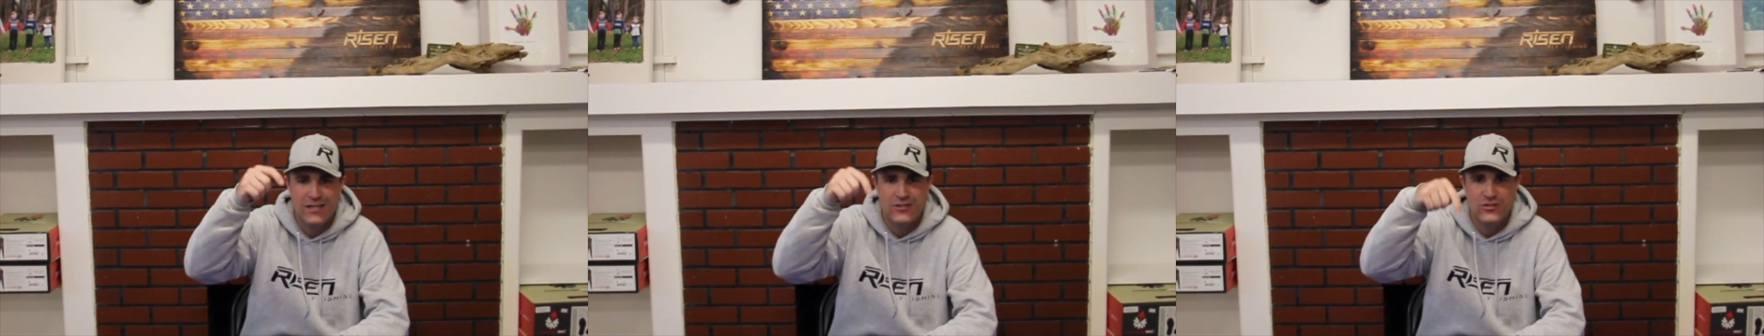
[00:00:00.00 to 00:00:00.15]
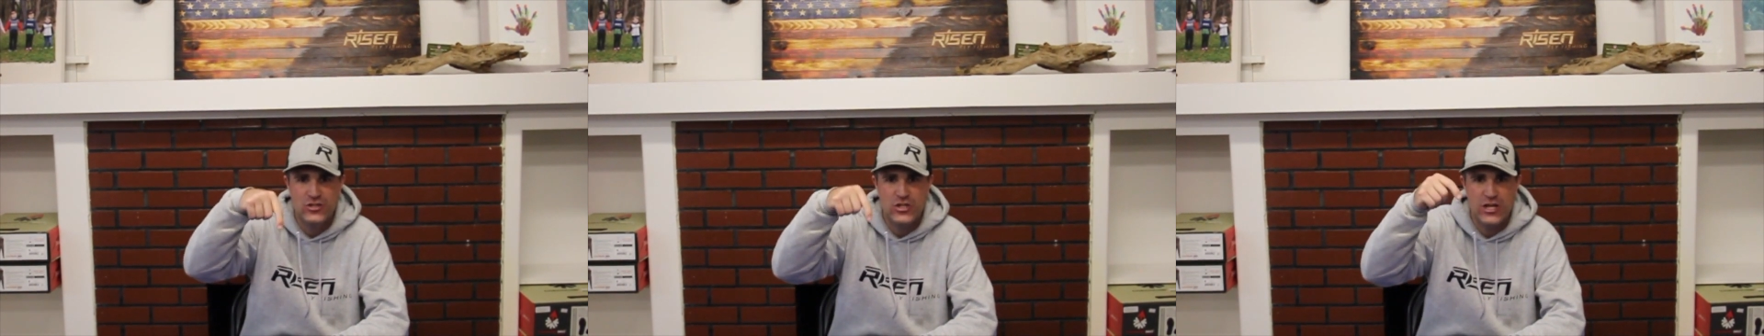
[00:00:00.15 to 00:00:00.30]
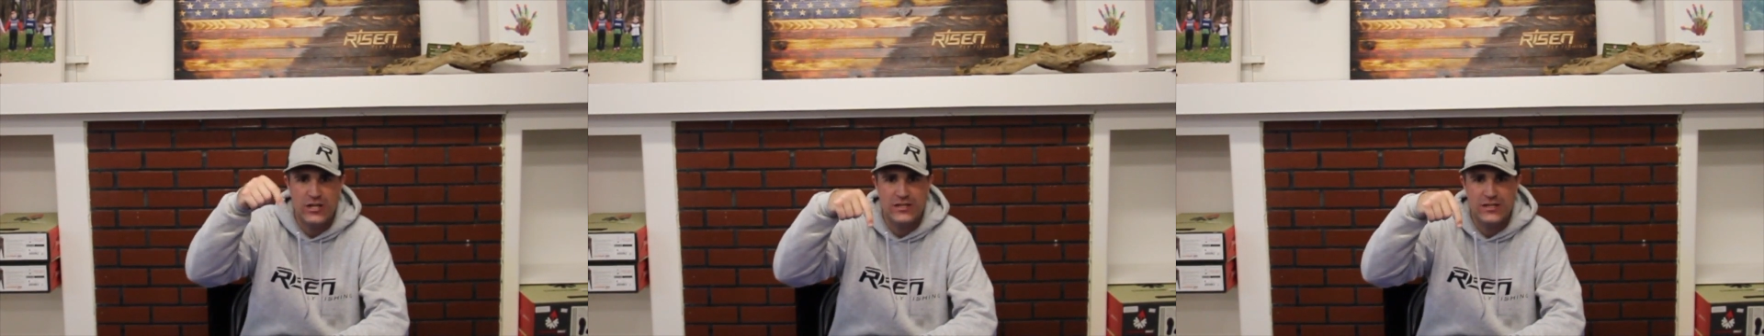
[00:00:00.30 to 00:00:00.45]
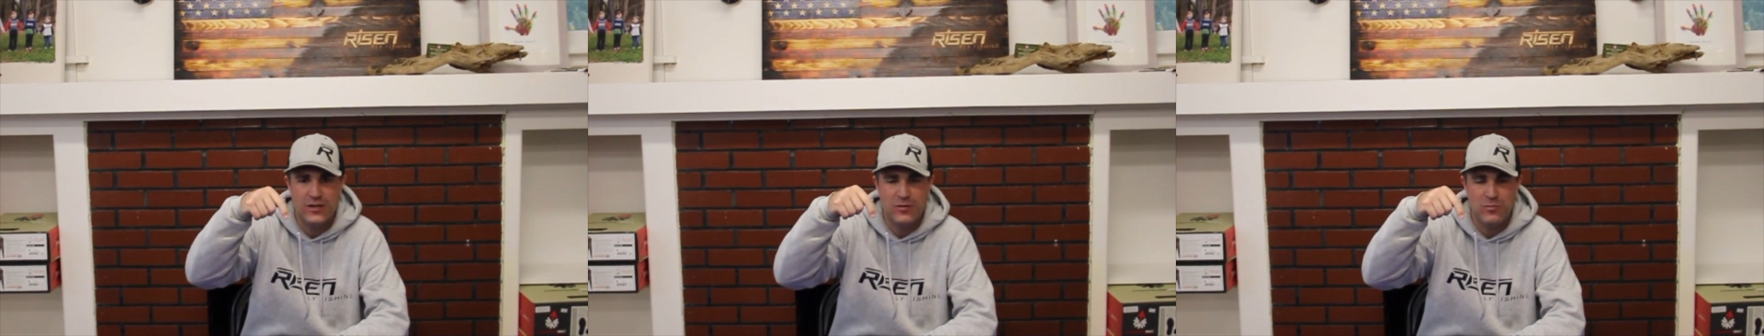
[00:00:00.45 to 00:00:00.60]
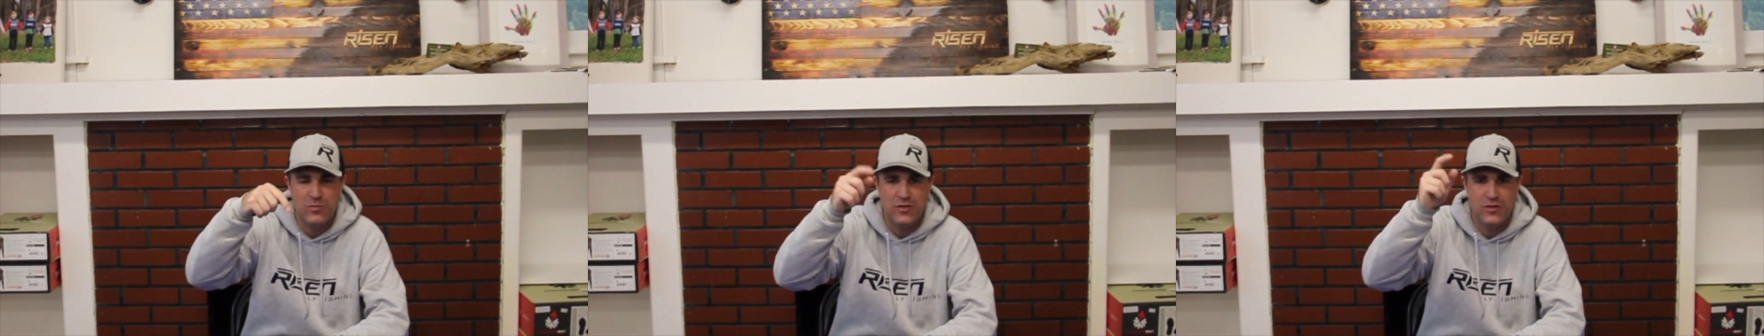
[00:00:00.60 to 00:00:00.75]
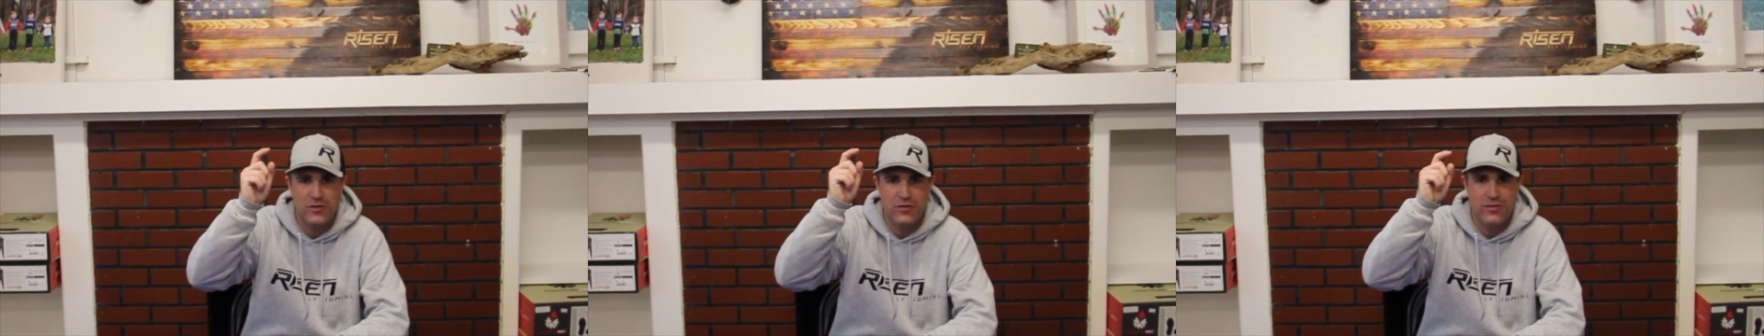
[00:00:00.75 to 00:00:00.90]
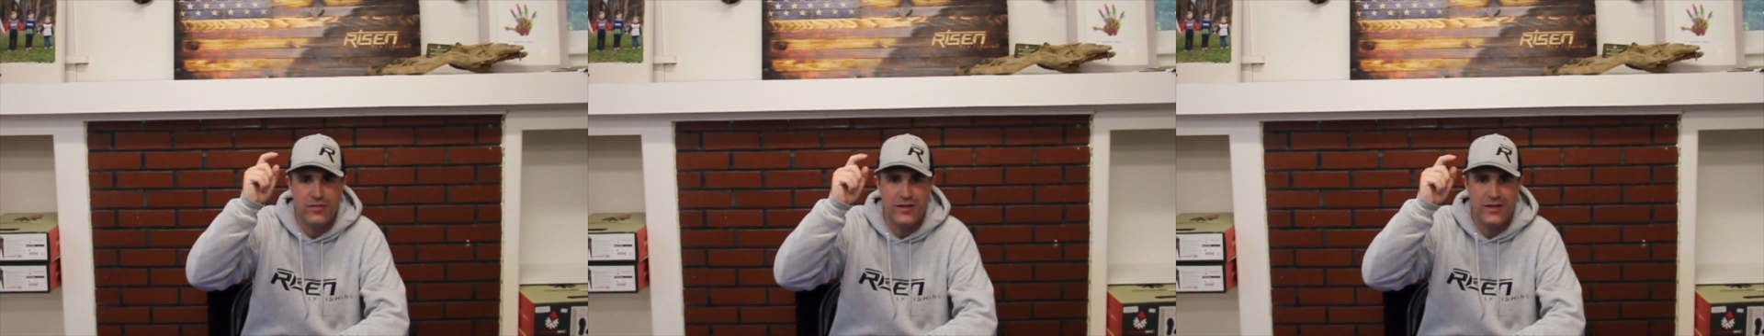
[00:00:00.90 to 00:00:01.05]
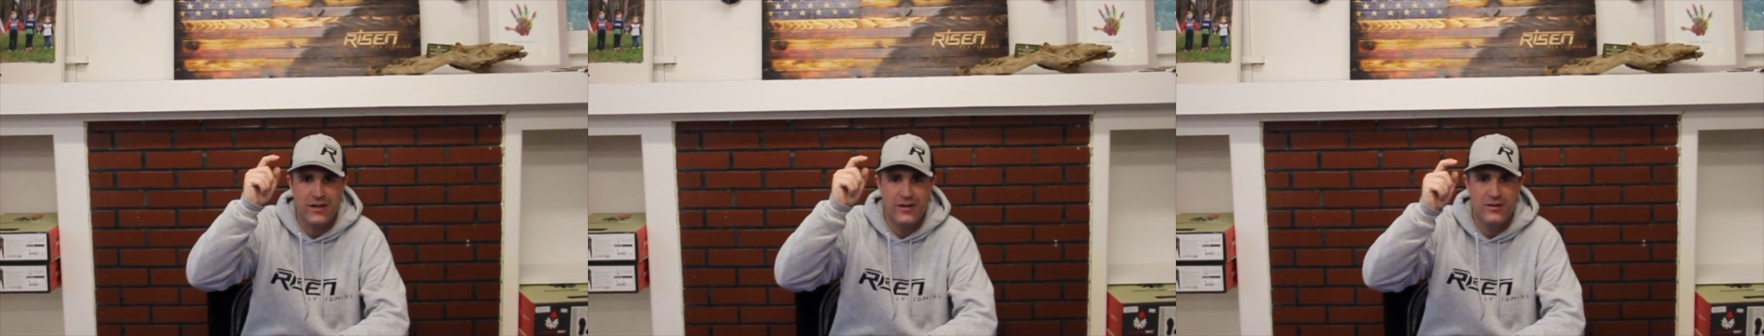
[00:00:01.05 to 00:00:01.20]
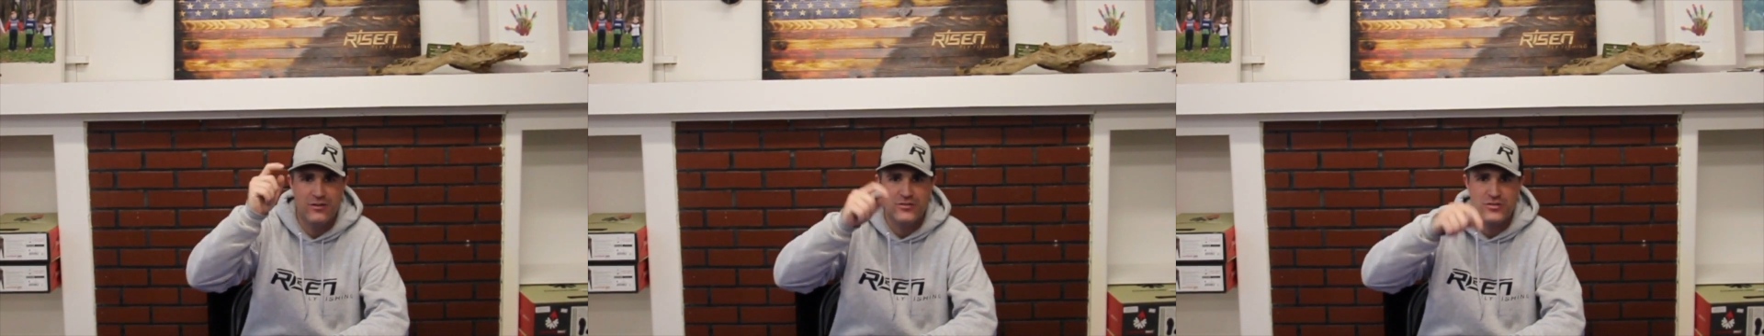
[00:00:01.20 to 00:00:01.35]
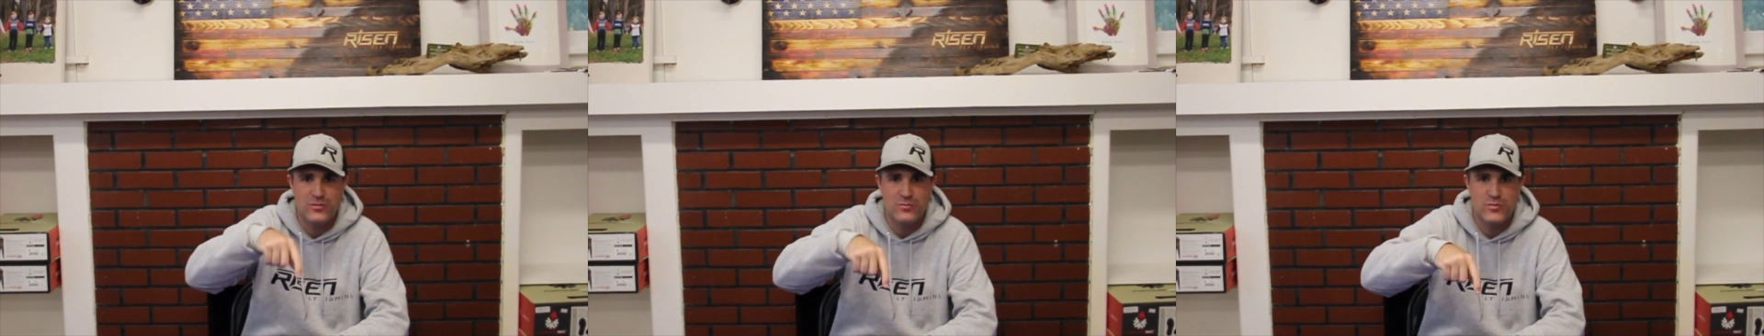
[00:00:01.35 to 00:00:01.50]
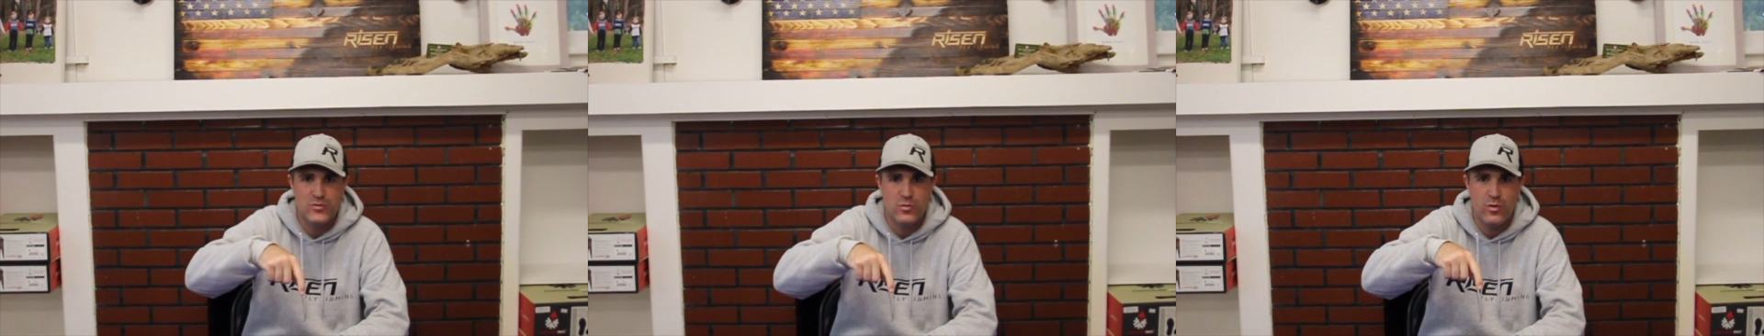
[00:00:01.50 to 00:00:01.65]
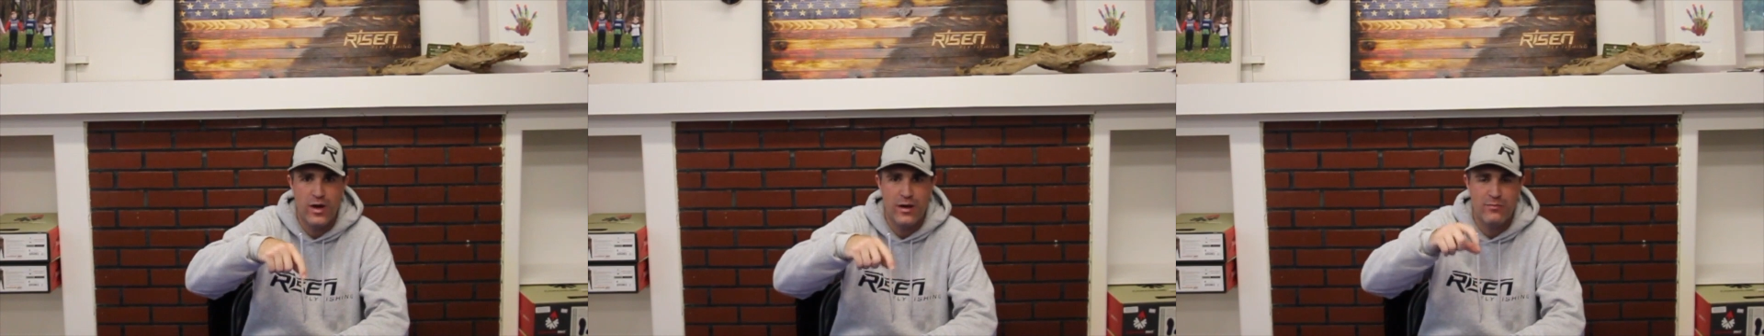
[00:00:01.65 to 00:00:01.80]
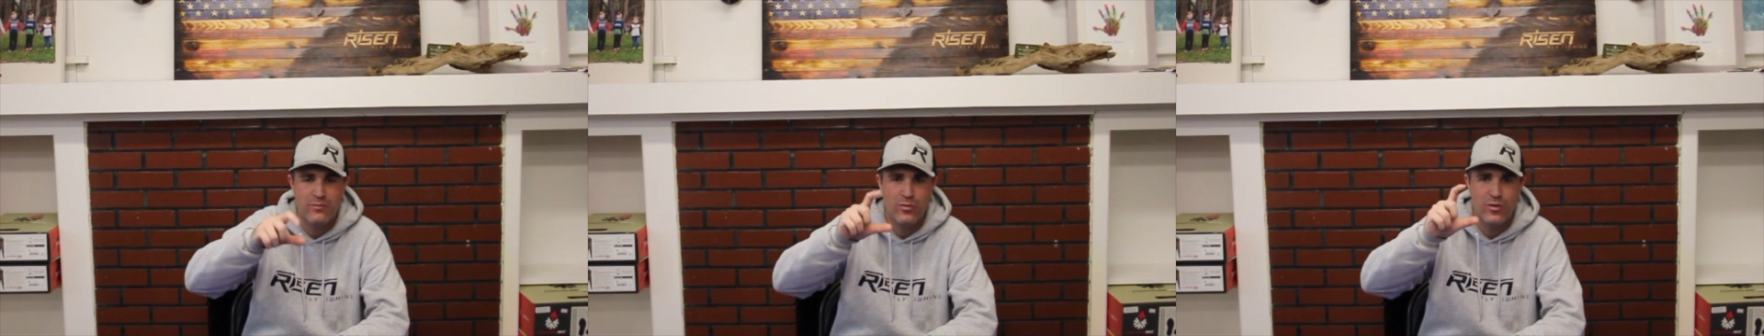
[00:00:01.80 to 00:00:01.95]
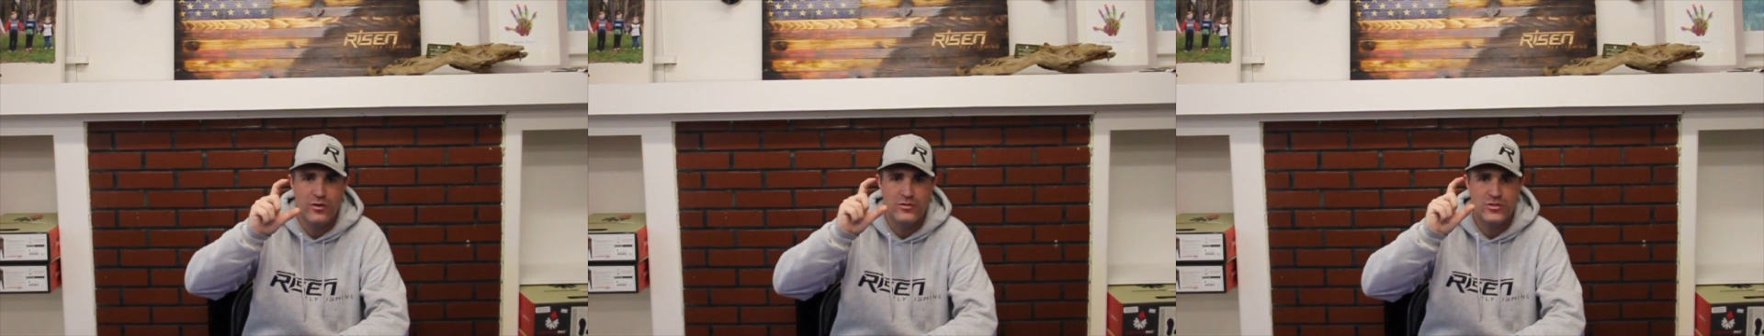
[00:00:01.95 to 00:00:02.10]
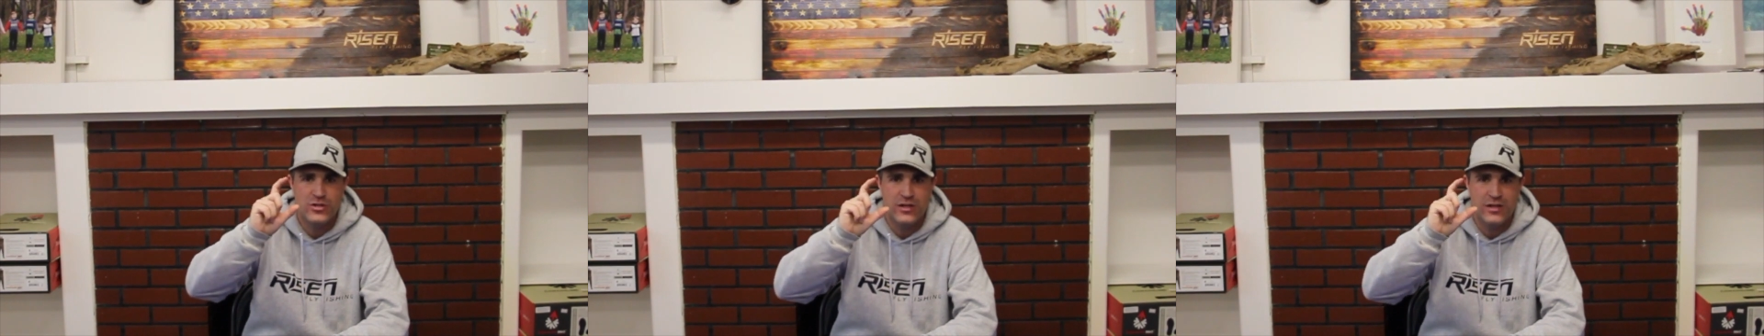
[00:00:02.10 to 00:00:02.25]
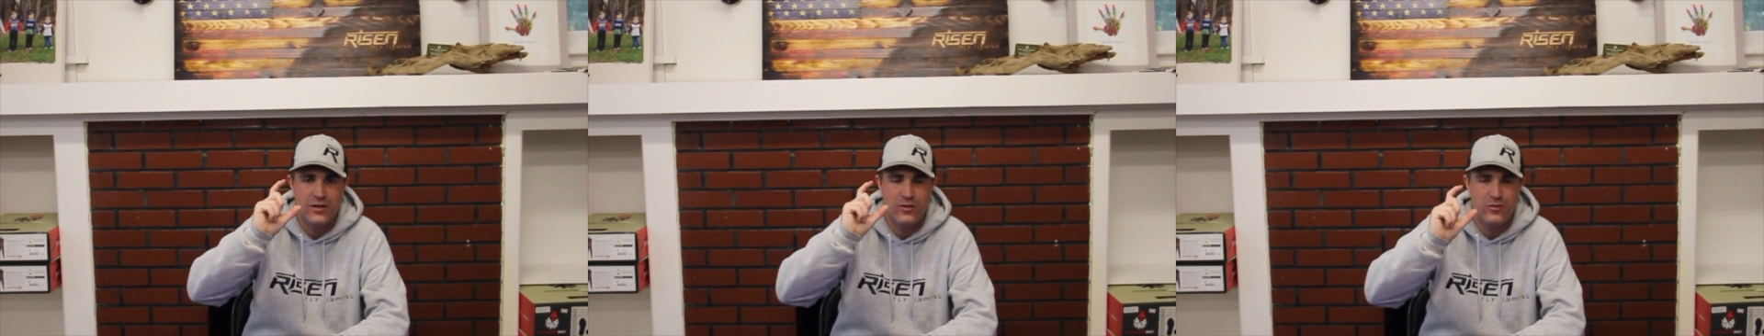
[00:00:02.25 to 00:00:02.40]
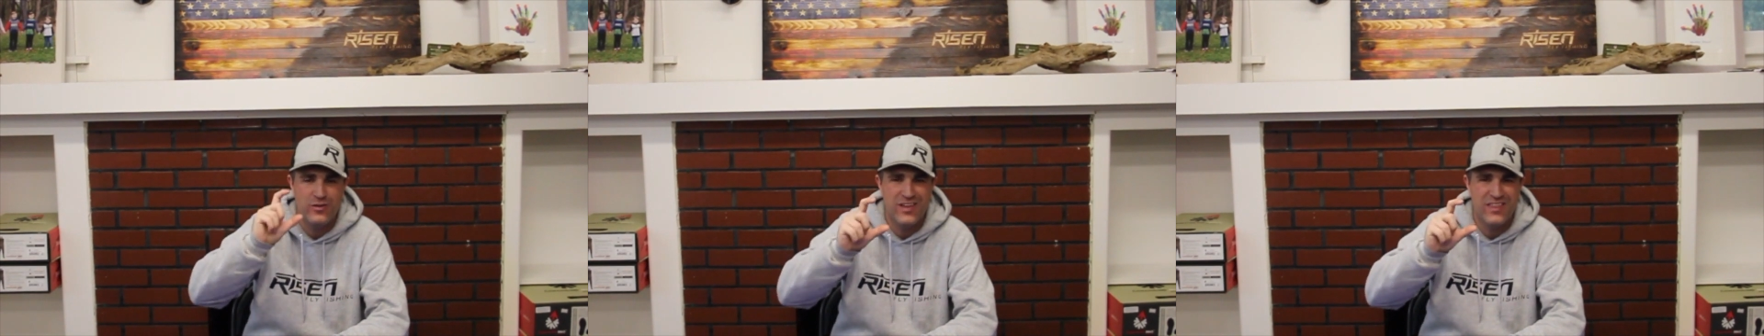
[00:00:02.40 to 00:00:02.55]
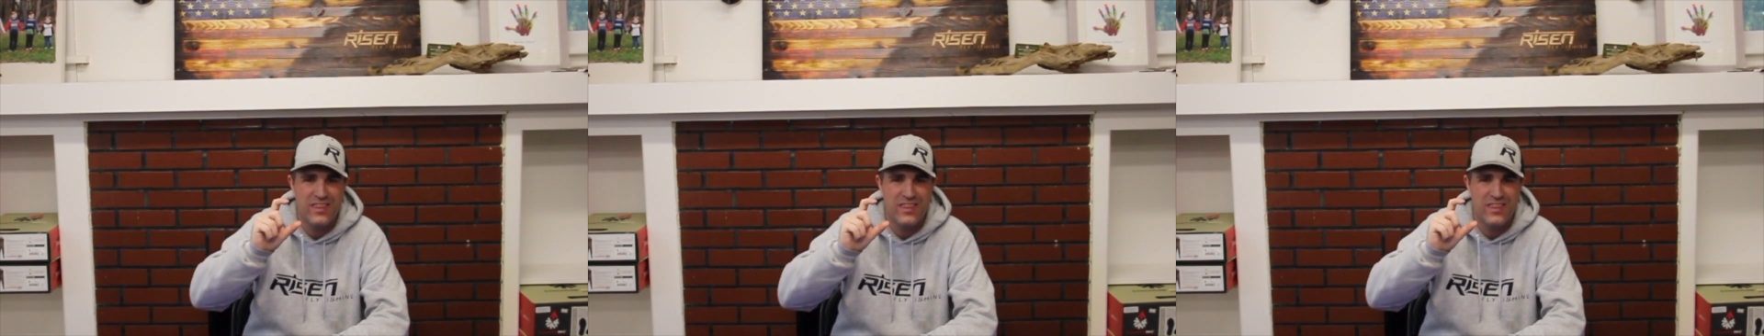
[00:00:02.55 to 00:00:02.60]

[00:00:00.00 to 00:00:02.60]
check down below there, subscribe to our channel,